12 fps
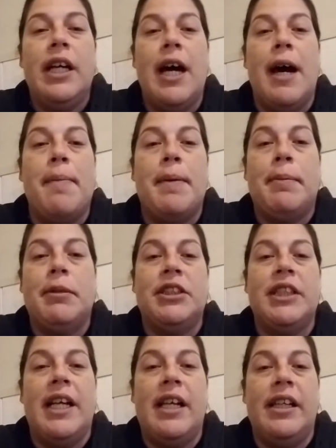Uh, my
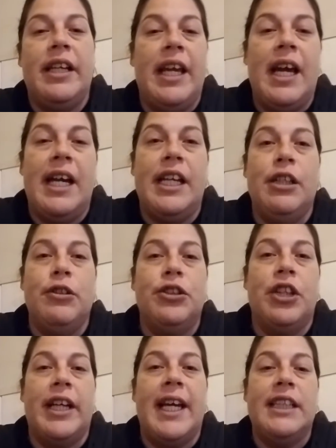personality, I use
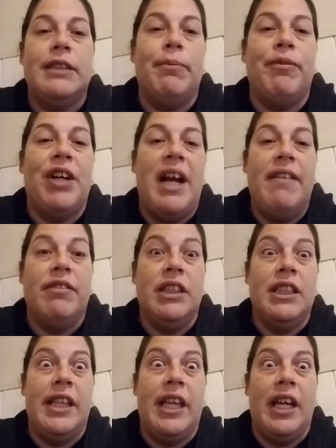sarcasm for
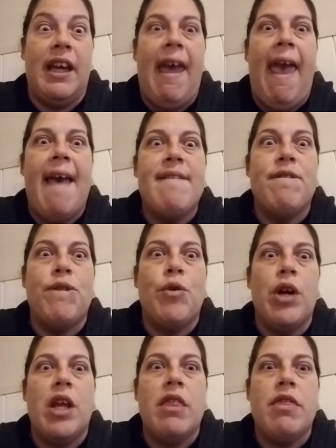everything.
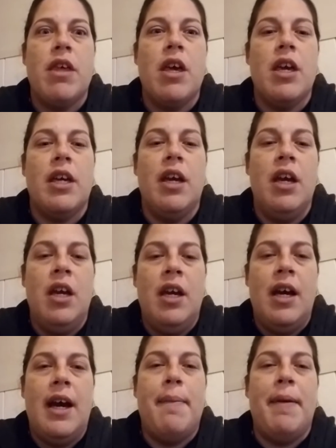Everything.
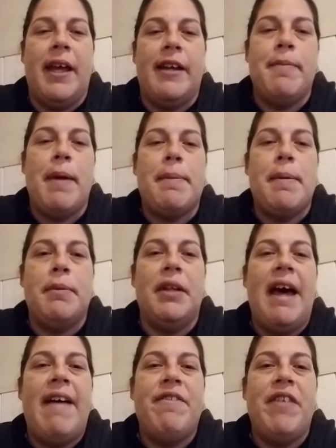I may like to make people
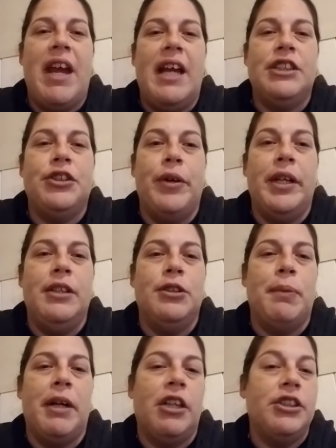laugh, and so I use
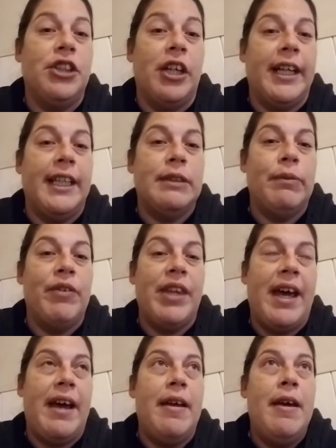my sarcasm for
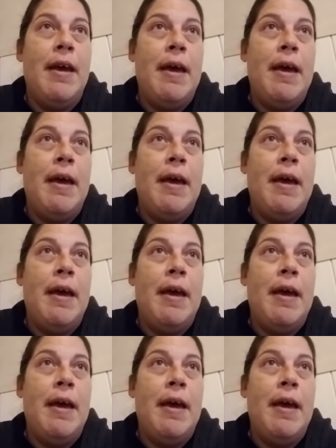that.